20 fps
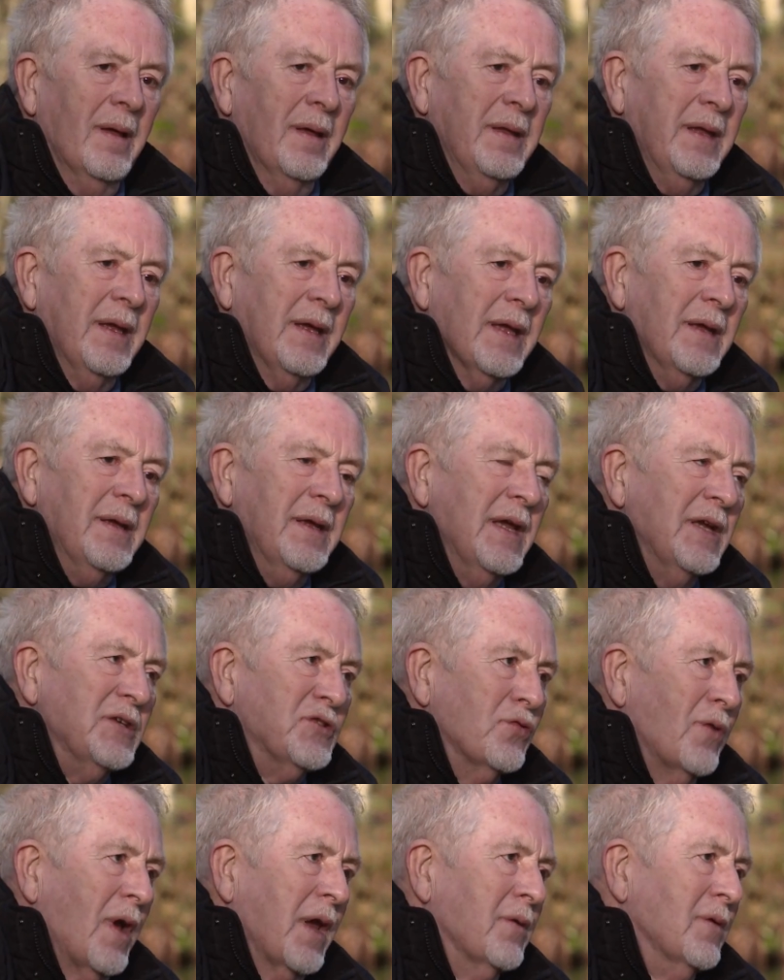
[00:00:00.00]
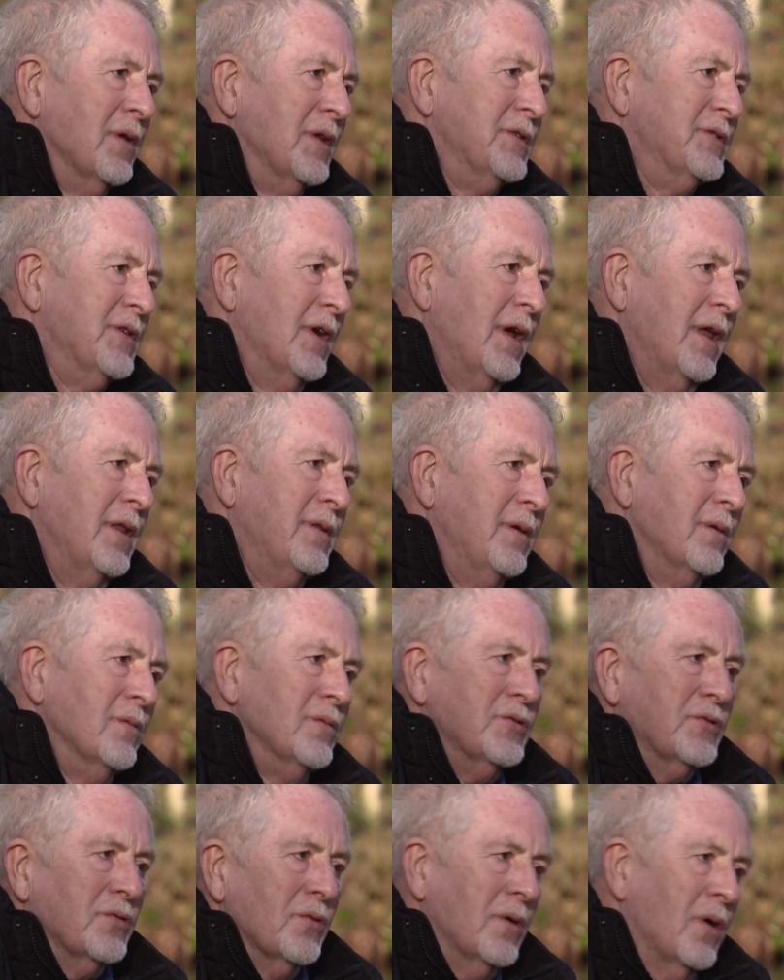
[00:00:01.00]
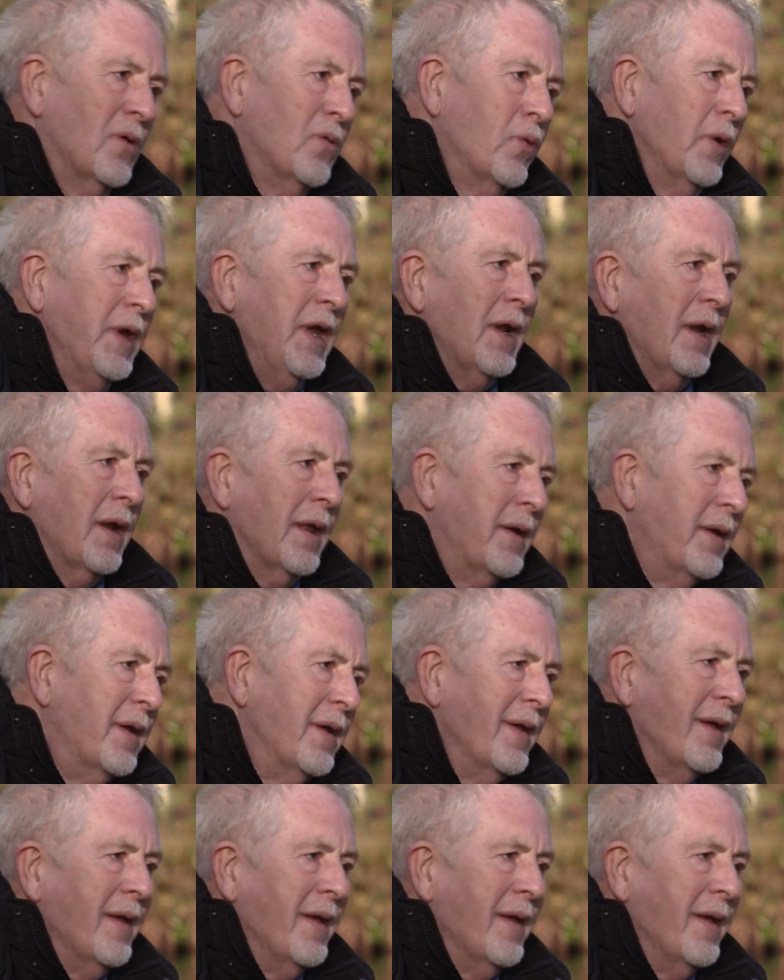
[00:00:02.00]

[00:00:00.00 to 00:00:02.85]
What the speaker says: you get no swing with the scythe, you were sort of wheatling.